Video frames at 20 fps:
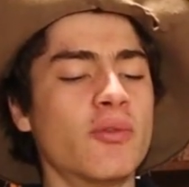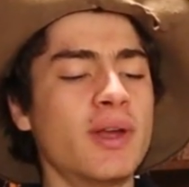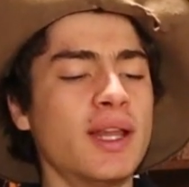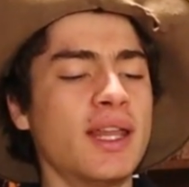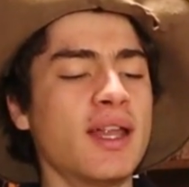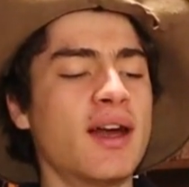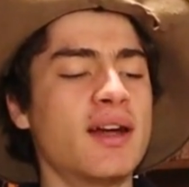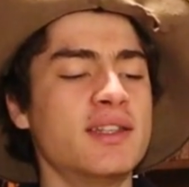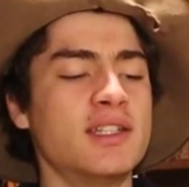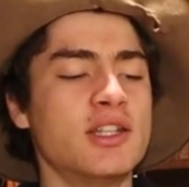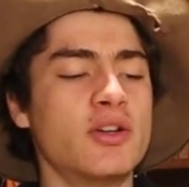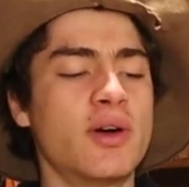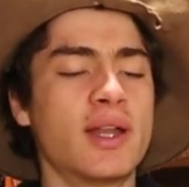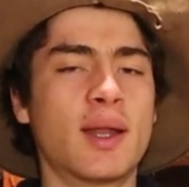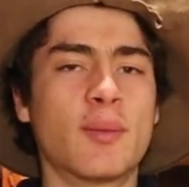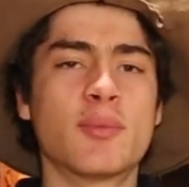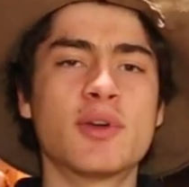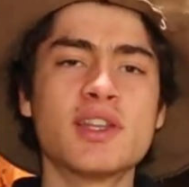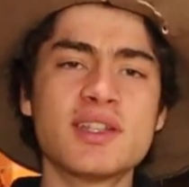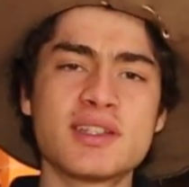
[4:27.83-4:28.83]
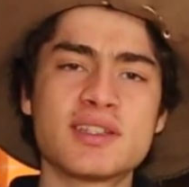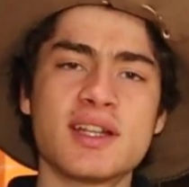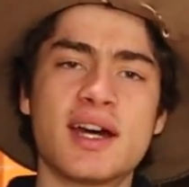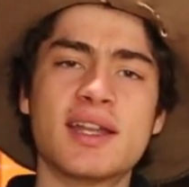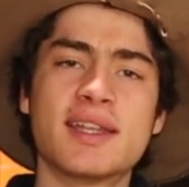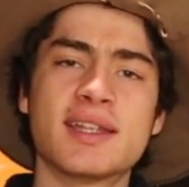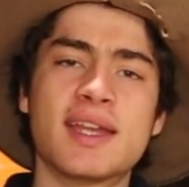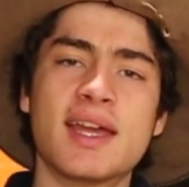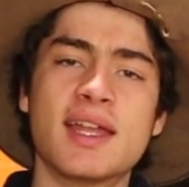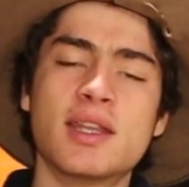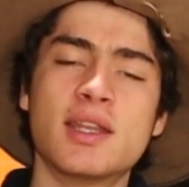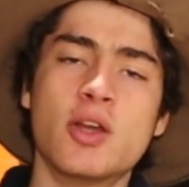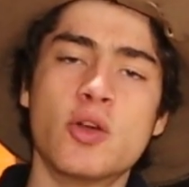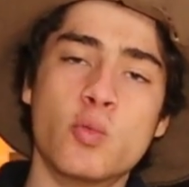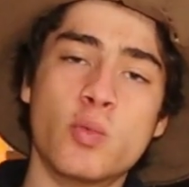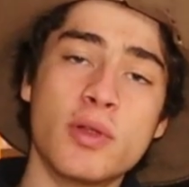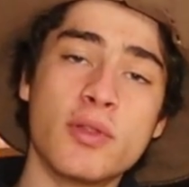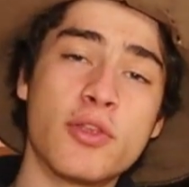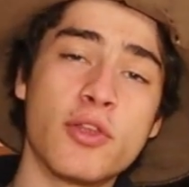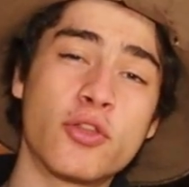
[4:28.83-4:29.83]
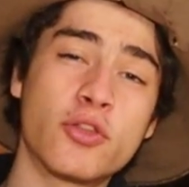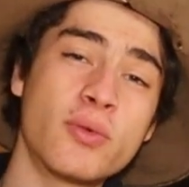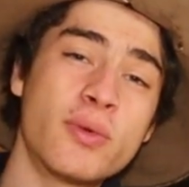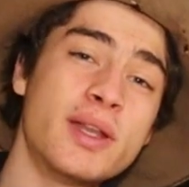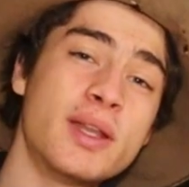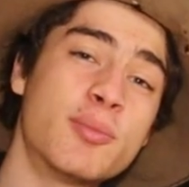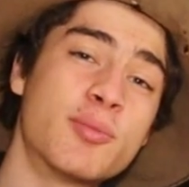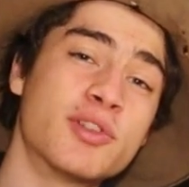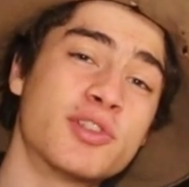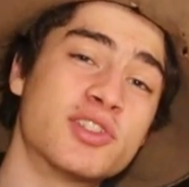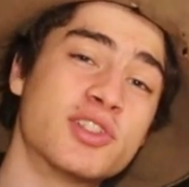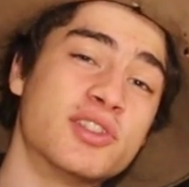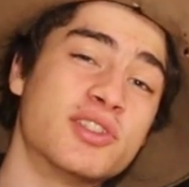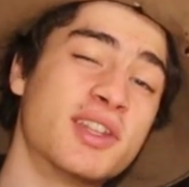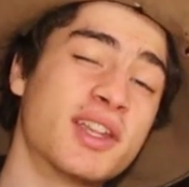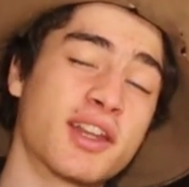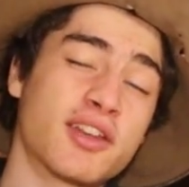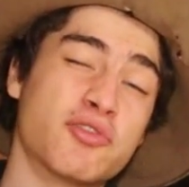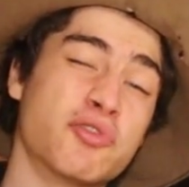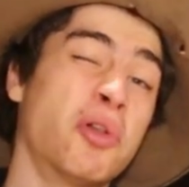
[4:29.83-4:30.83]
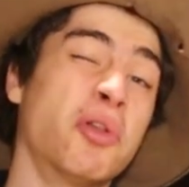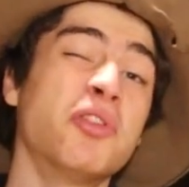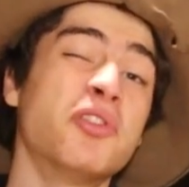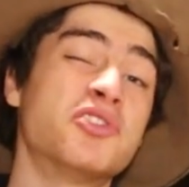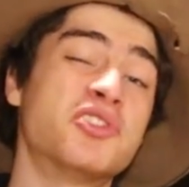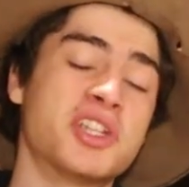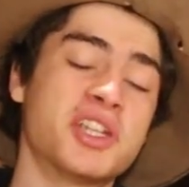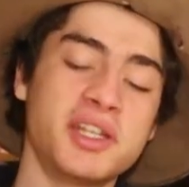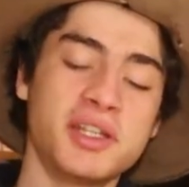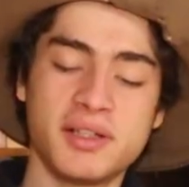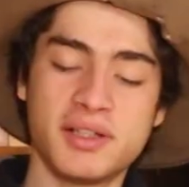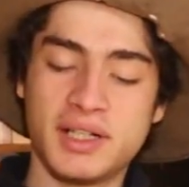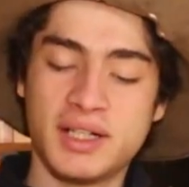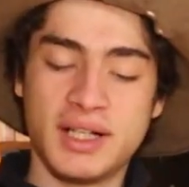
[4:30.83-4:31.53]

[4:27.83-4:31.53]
really ideal, and I'm going to start again with the 3D printed technology.